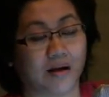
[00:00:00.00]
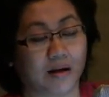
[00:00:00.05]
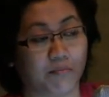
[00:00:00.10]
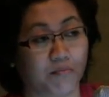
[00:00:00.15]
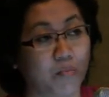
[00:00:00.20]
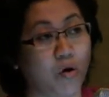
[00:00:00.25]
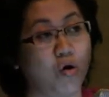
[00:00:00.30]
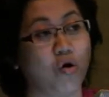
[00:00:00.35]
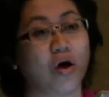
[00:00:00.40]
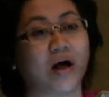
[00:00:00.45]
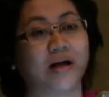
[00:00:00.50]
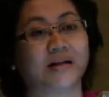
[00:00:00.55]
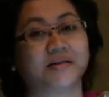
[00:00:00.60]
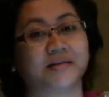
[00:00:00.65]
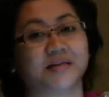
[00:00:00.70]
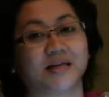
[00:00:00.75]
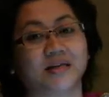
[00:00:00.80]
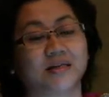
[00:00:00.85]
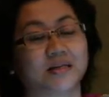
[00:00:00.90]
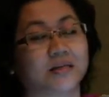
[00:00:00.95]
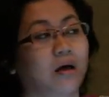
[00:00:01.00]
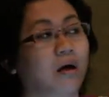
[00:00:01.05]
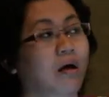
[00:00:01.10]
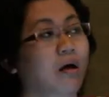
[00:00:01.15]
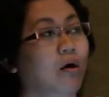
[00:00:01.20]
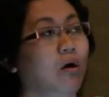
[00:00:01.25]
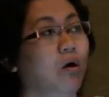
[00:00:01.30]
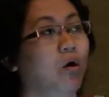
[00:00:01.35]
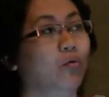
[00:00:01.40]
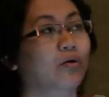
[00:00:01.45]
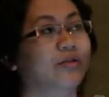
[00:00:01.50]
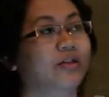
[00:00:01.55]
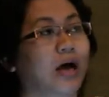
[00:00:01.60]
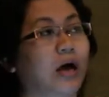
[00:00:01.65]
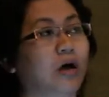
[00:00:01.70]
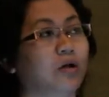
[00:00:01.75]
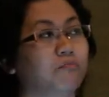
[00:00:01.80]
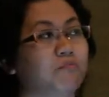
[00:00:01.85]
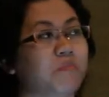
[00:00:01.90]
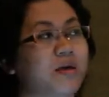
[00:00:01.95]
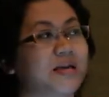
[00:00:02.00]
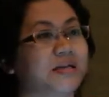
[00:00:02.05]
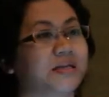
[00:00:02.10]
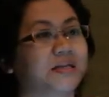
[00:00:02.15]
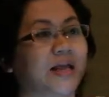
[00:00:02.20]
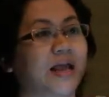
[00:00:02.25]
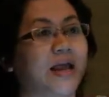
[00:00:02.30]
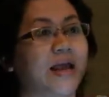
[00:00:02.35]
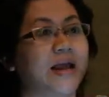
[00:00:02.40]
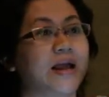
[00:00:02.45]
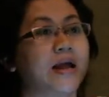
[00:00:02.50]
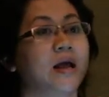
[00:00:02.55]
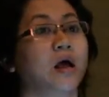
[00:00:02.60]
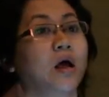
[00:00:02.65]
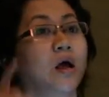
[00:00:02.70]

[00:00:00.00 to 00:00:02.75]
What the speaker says: more answers, or without me saying,